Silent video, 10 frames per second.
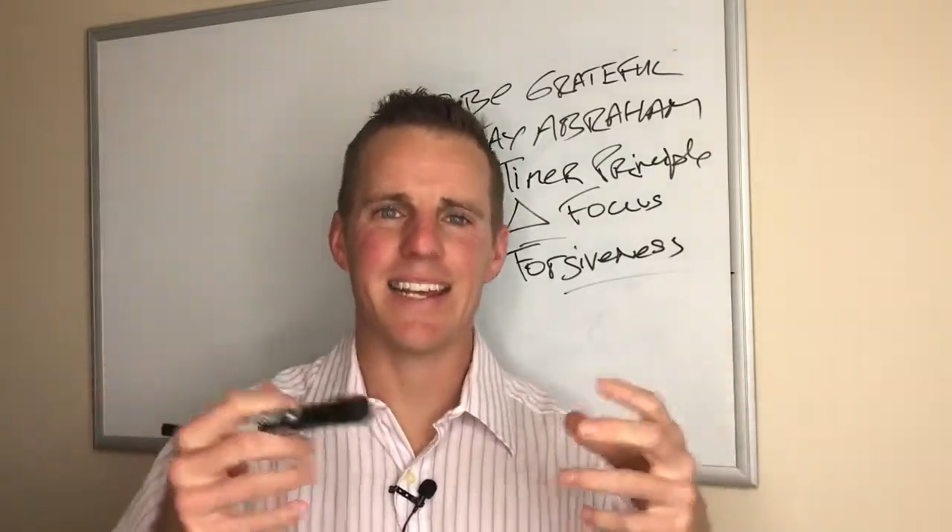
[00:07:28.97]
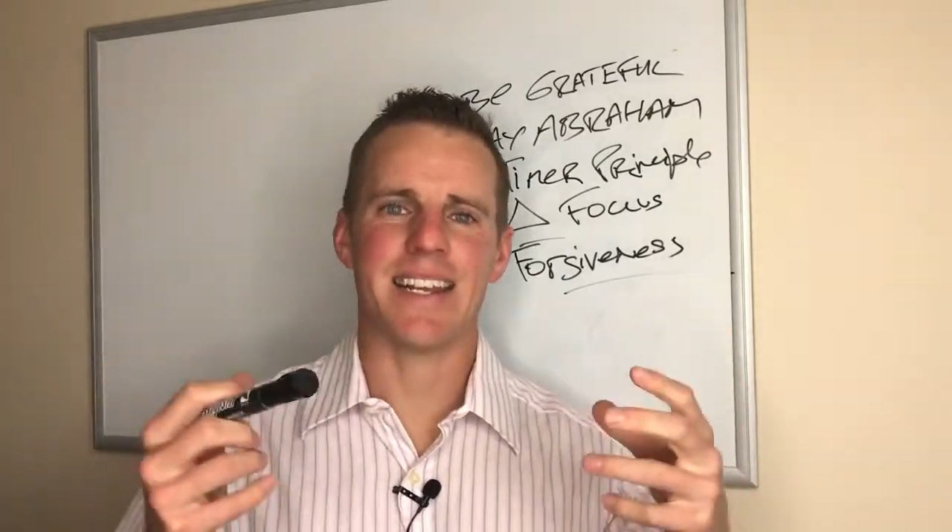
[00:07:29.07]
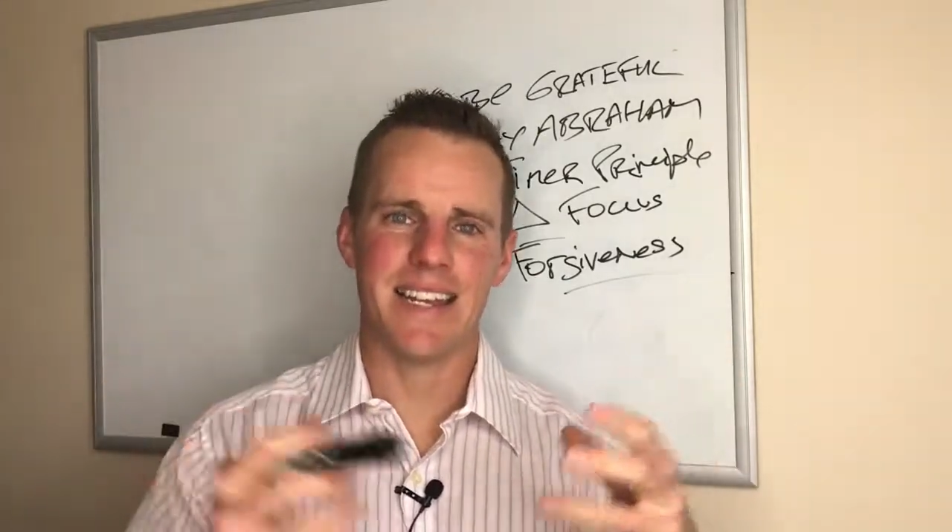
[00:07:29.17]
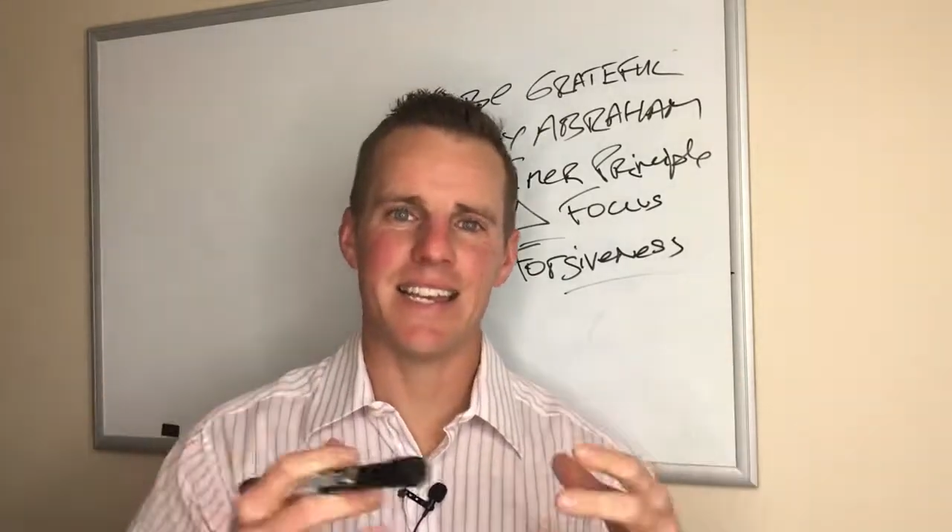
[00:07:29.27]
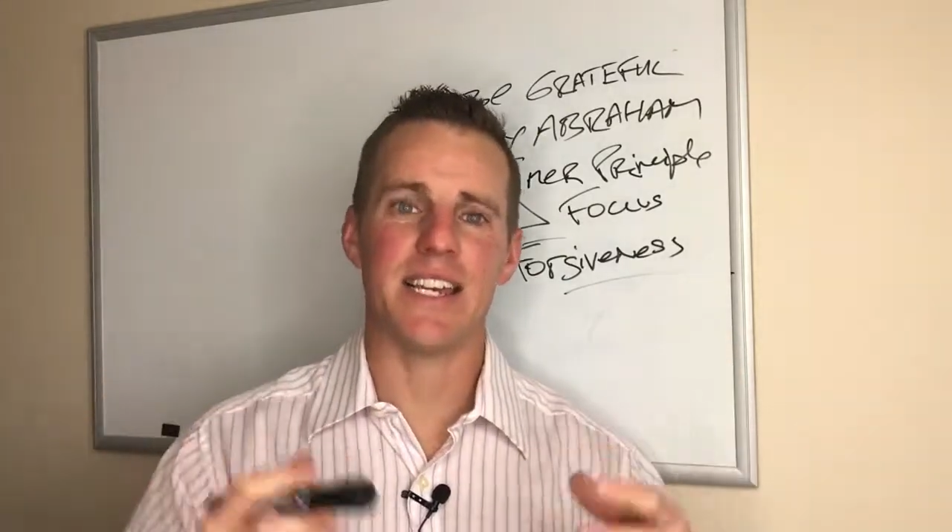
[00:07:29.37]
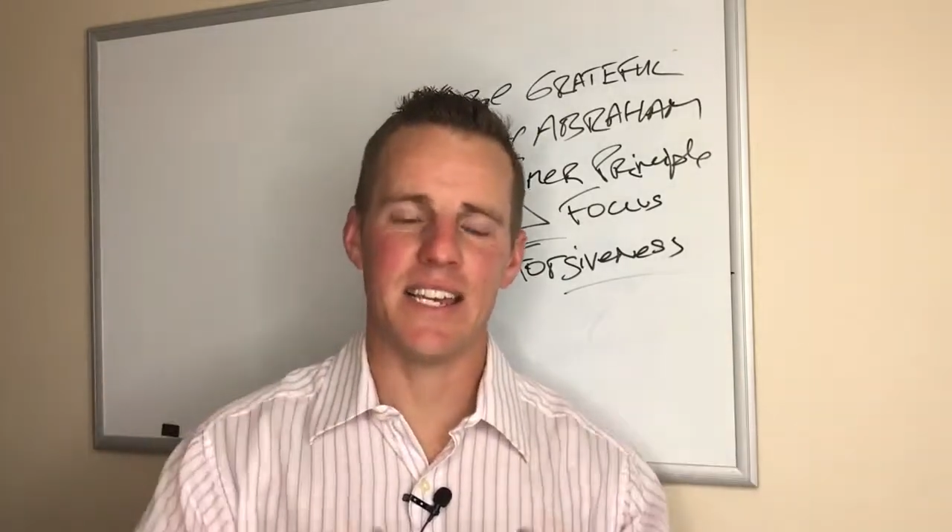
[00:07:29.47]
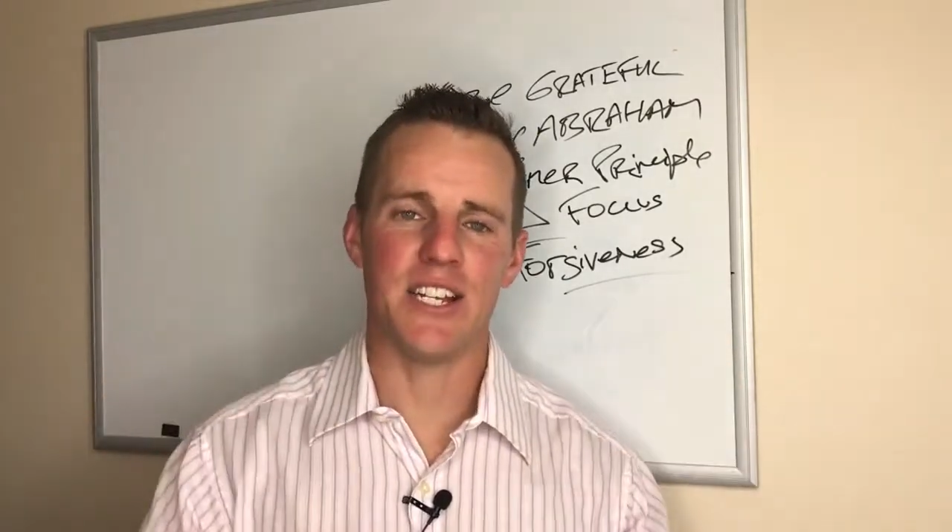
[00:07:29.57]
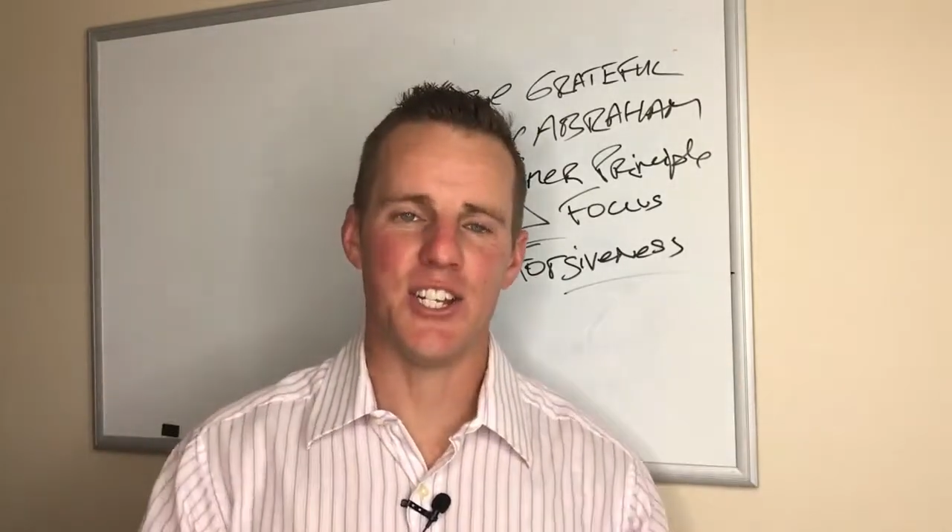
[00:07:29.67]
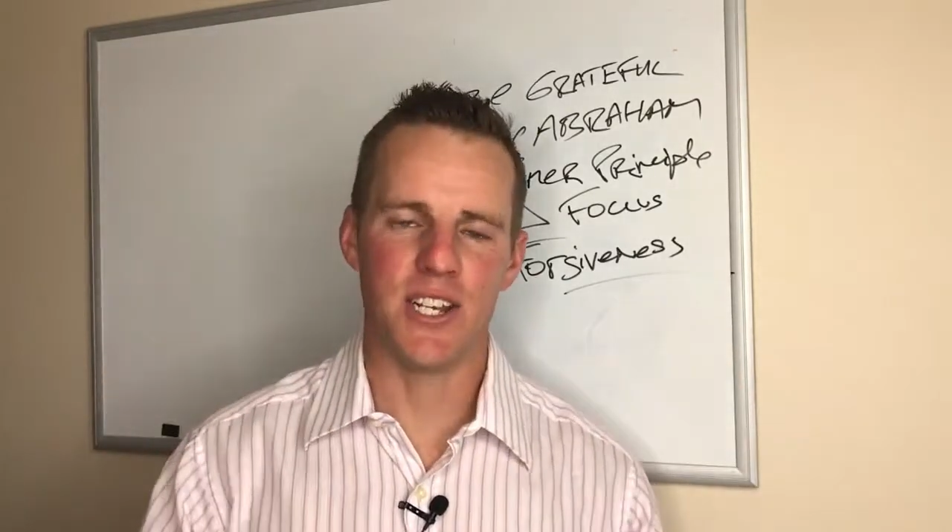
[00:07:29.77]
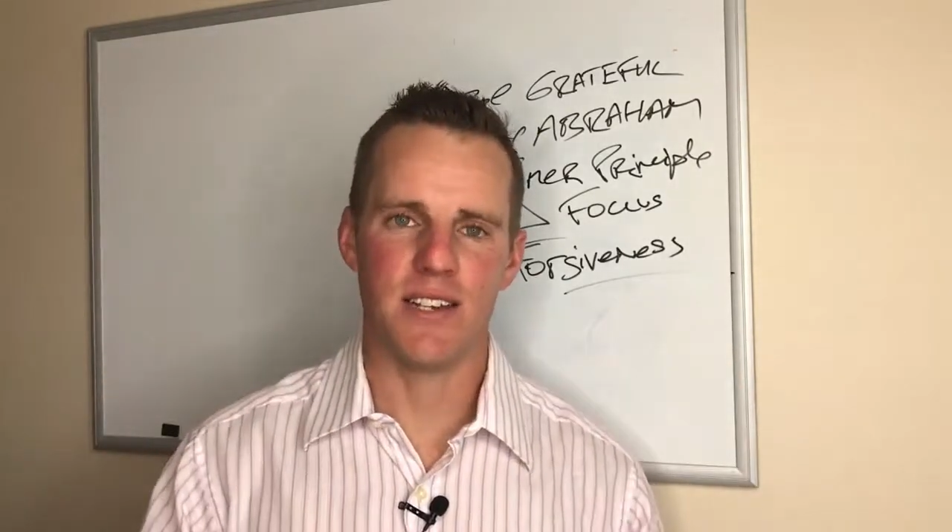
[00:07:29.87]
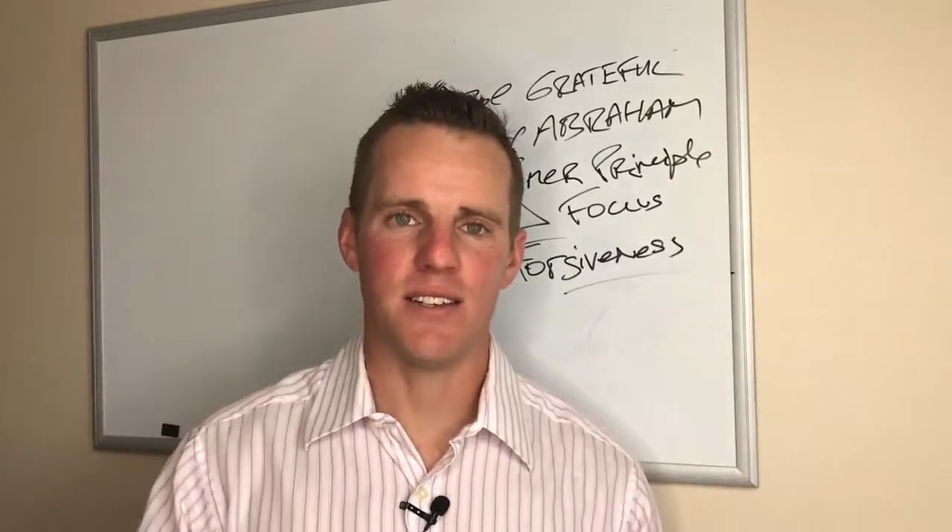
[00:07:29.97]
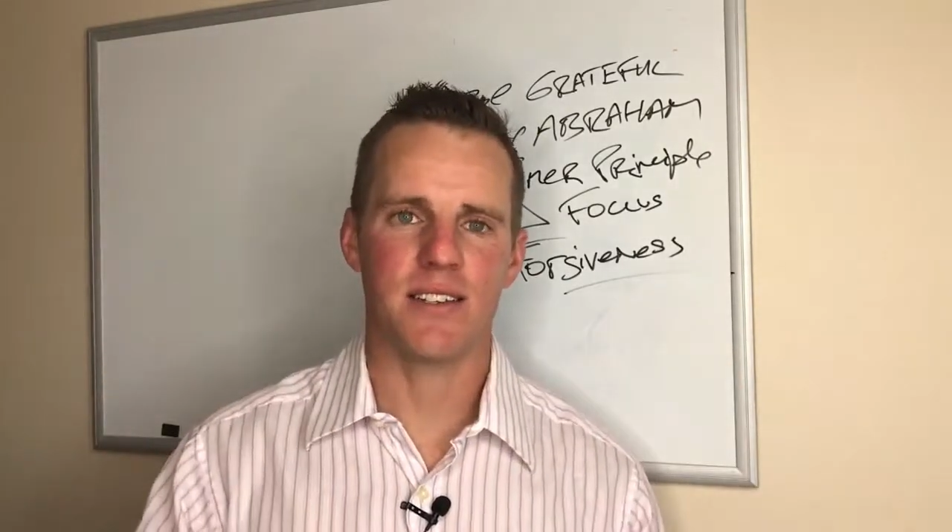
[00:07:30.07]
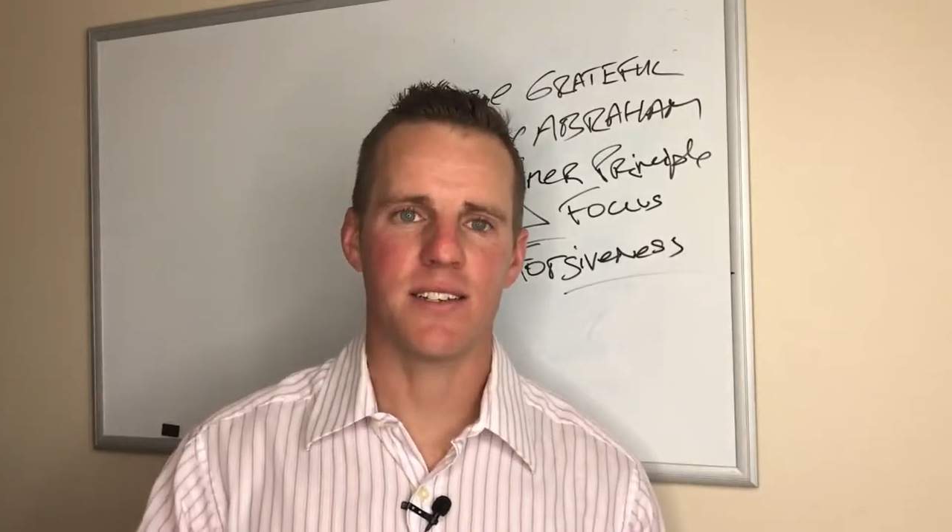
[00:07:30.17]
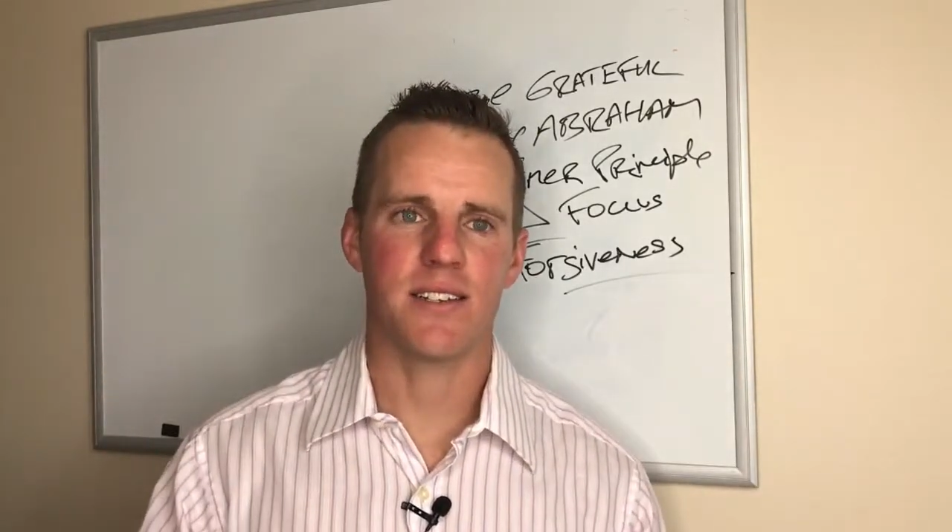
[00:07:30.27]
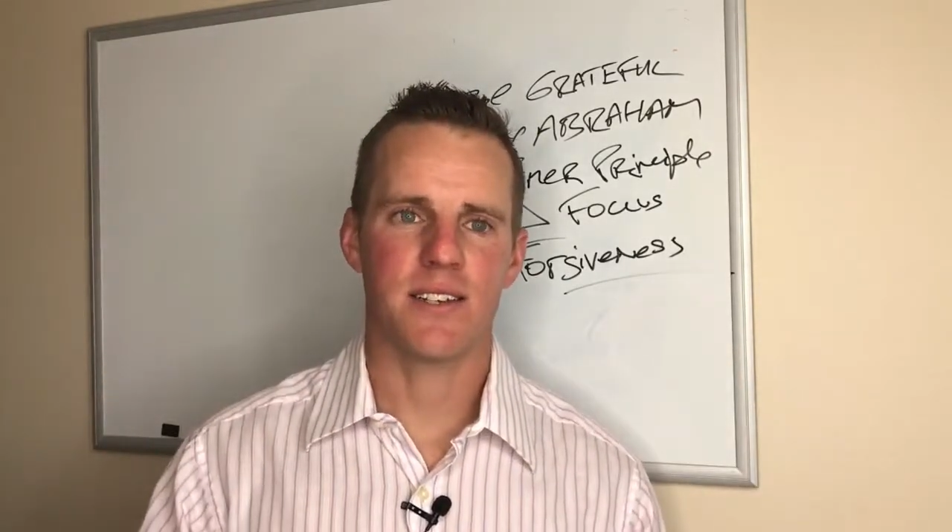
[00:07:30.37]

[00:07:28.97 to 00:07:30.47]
in EEGs.